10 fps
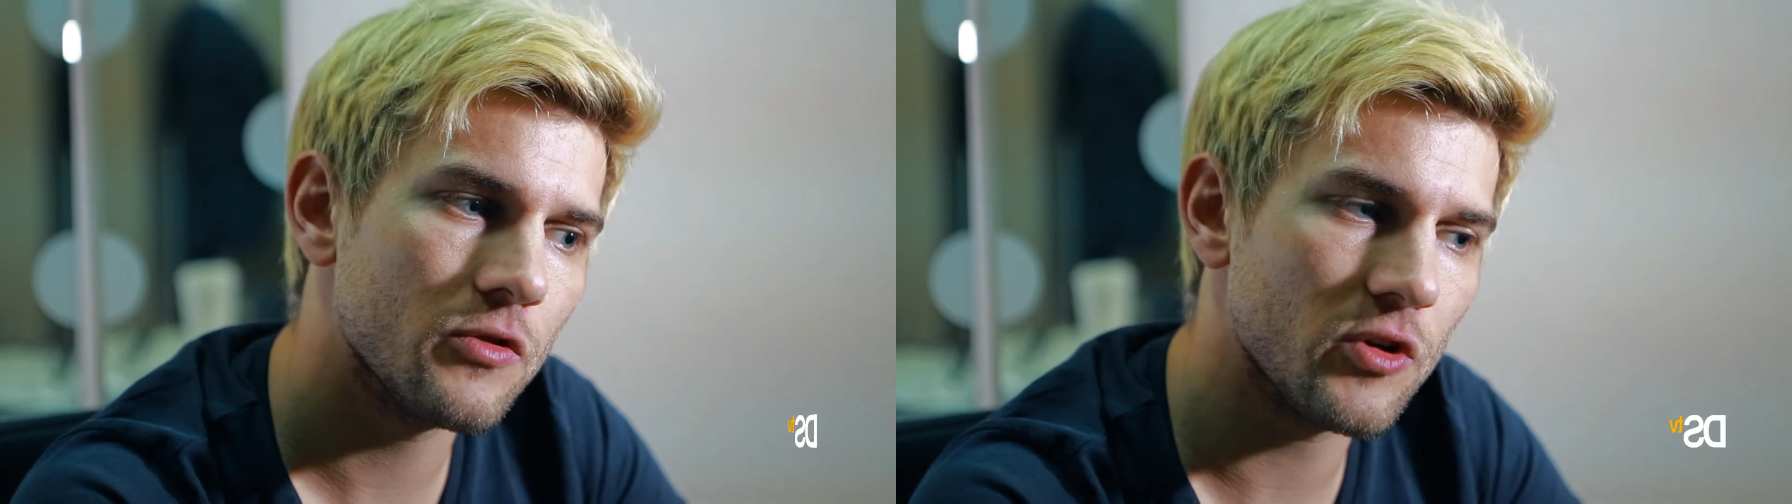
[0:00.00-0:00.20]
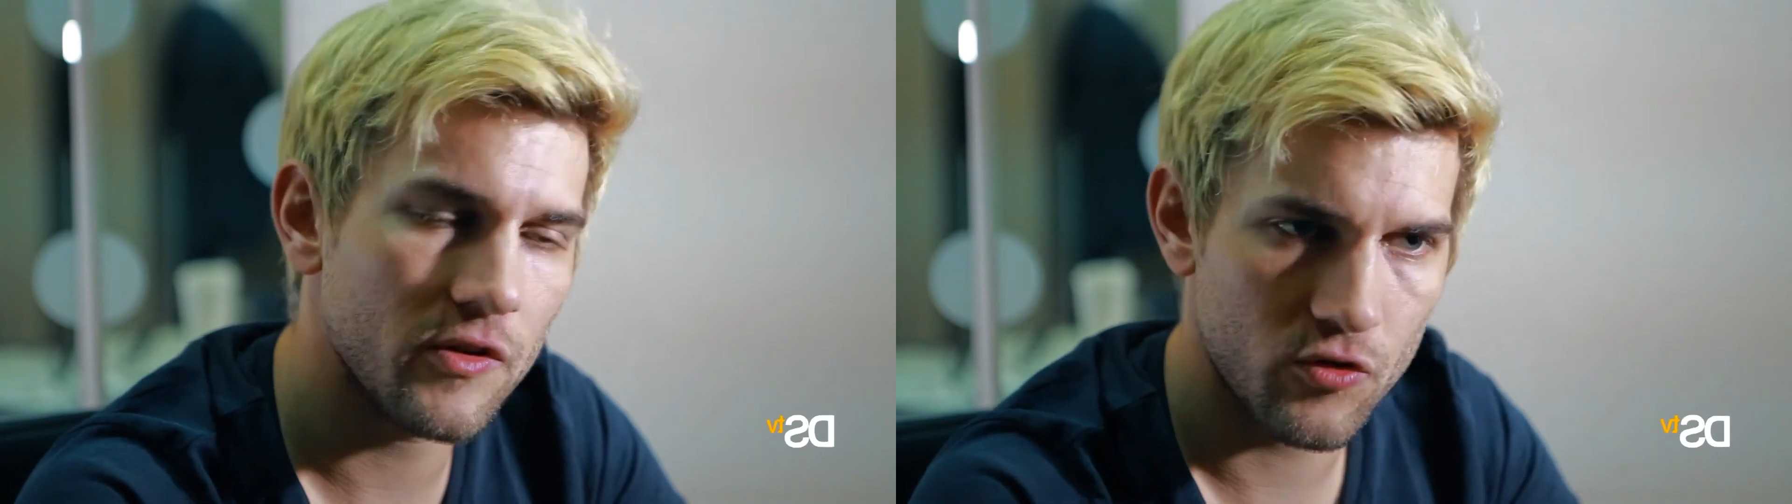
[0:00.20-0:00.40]

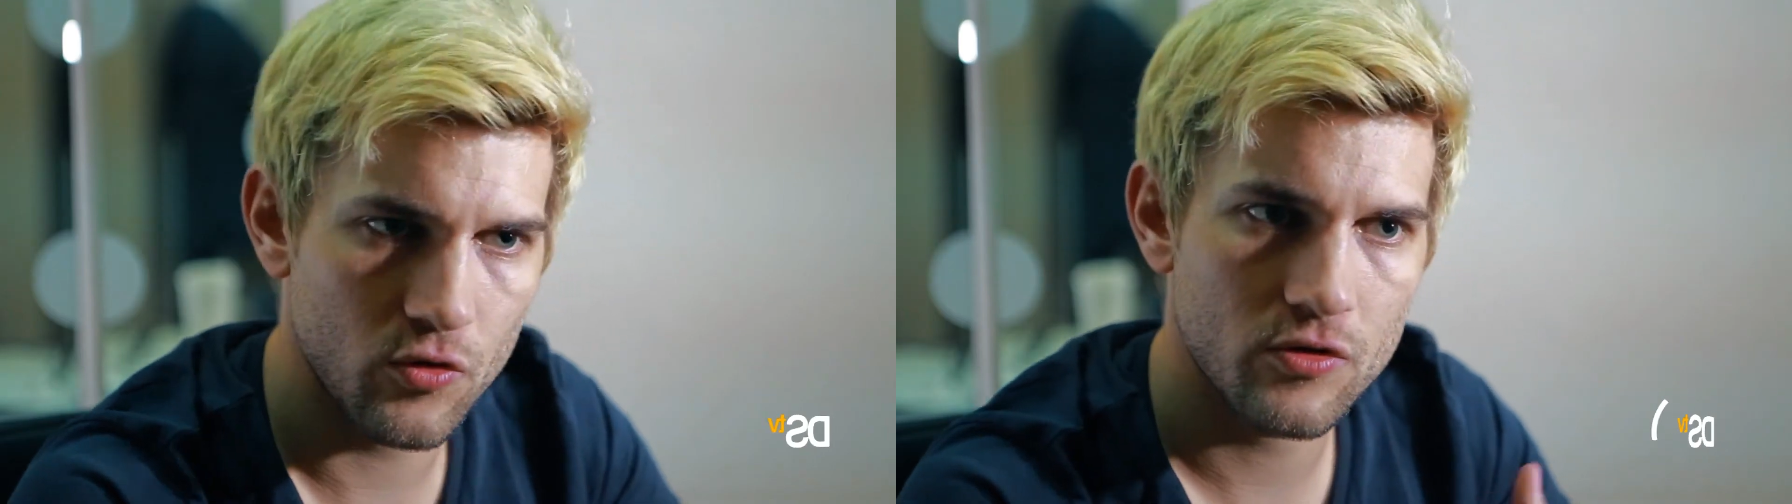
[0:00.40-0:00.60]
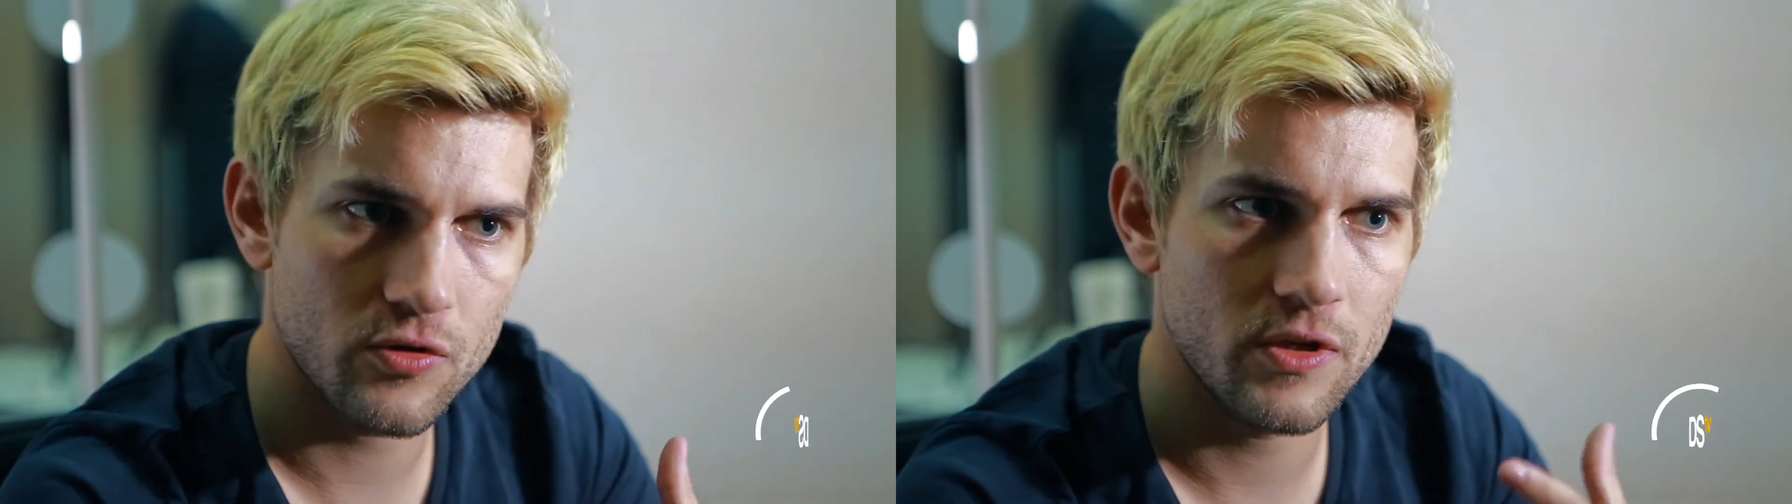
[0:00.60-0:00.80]
So there's
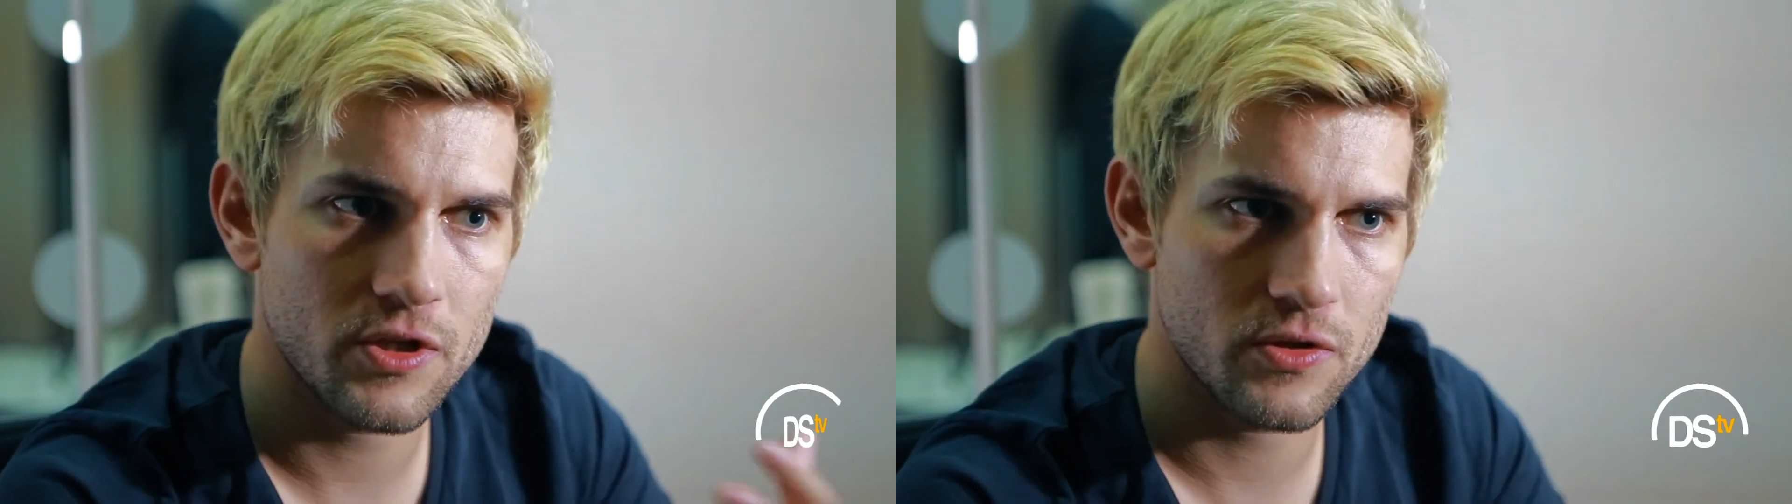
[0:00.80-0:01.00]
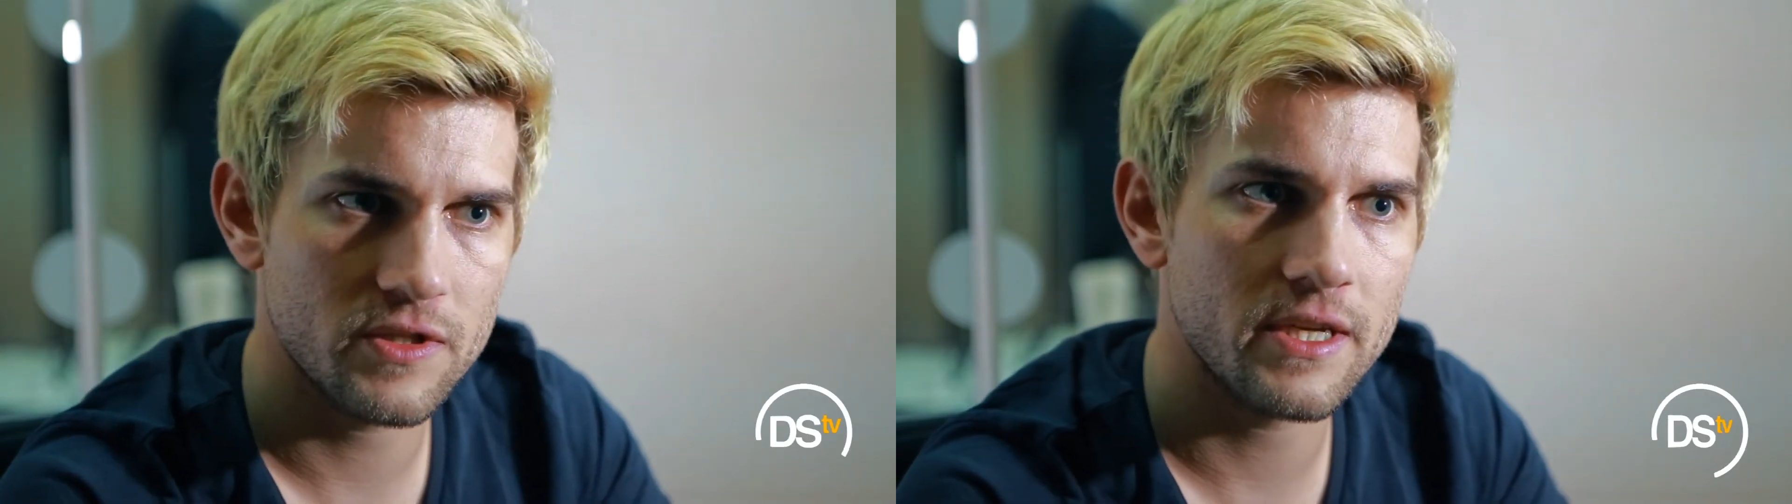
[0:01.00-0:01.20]
two
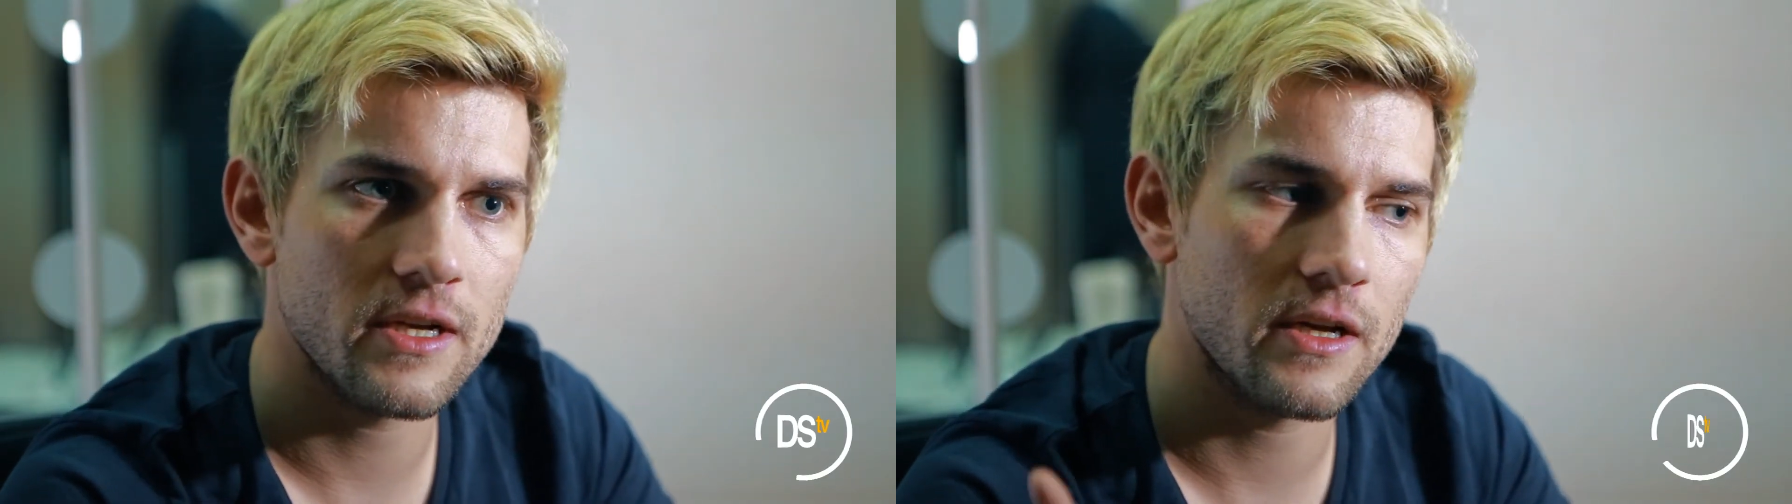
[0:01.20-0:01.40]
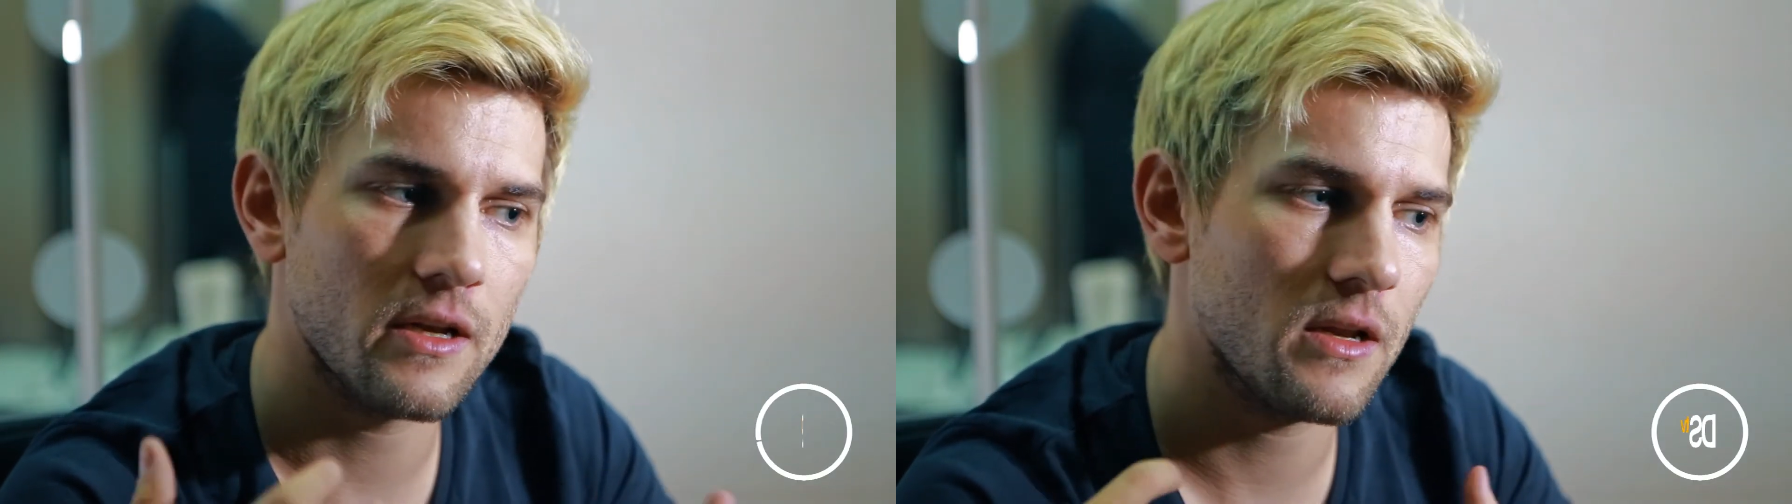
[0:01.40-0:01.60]
issues
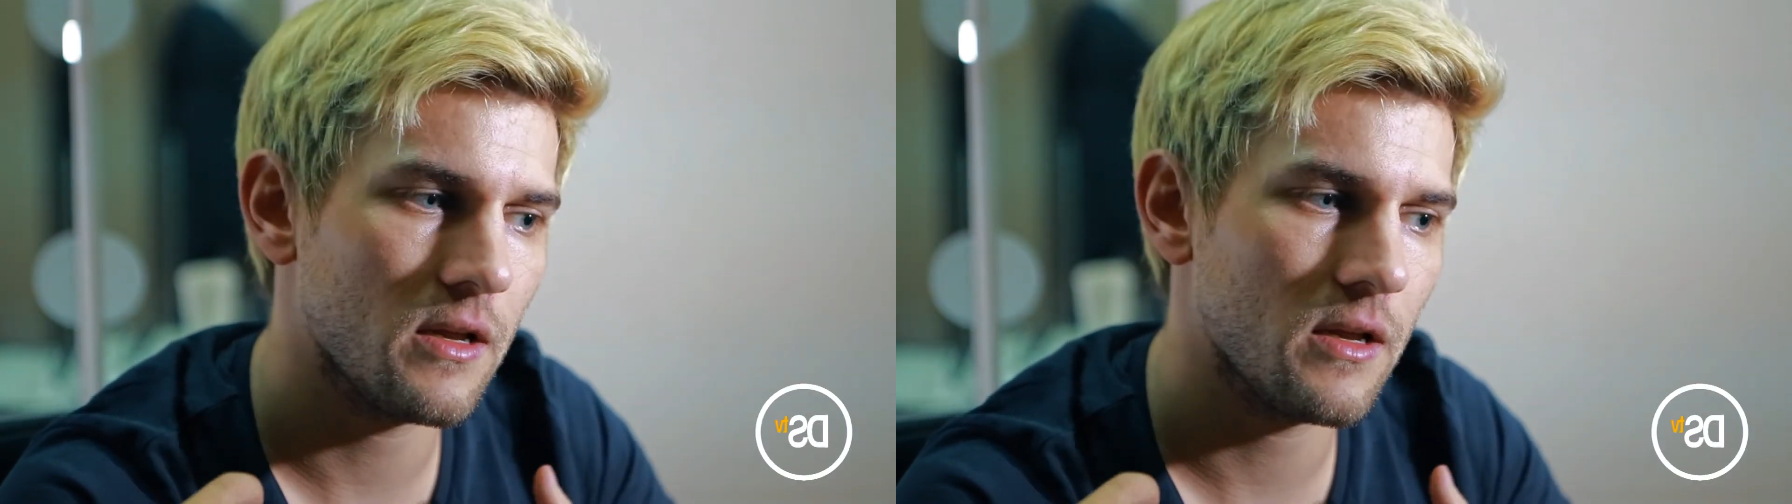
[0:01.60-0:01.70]
here.